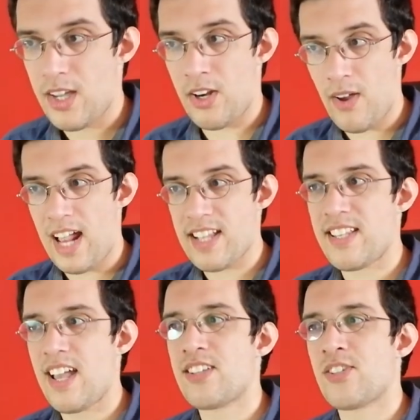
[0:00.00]
You know, and I
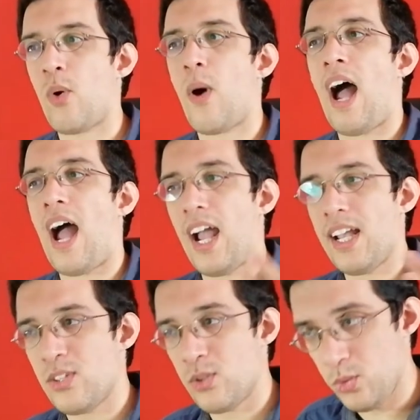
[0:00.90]
say, so
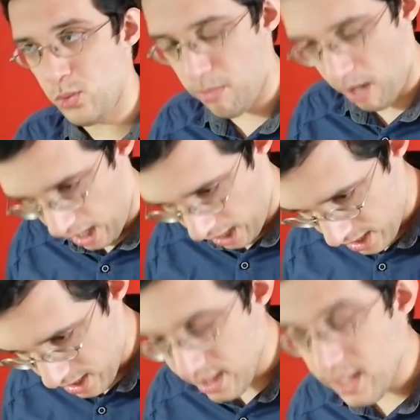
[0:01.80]
I do
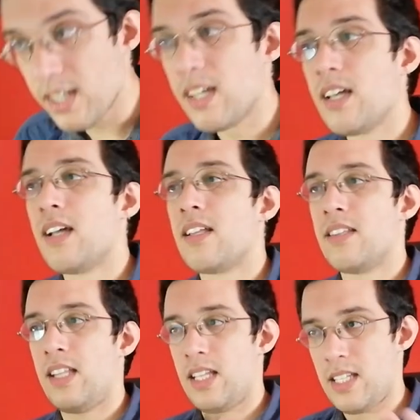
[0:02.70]
buy
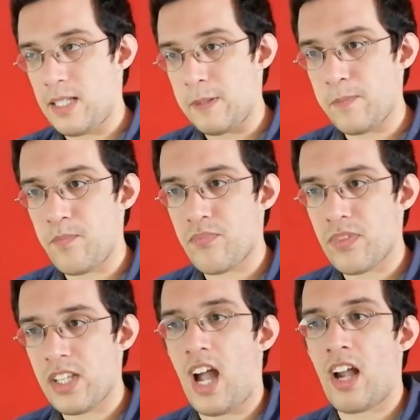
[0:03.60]
the
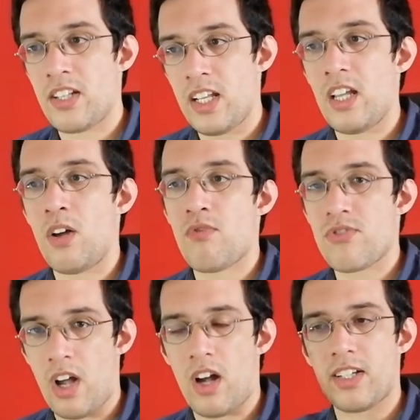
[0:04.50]
the idea of
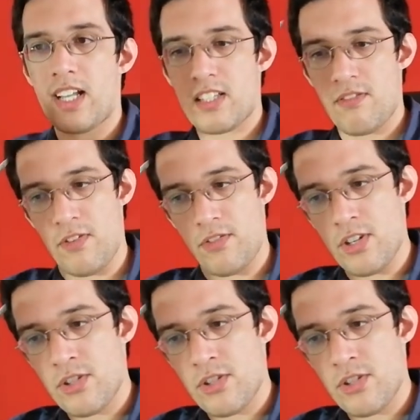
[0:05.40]
starting as a 50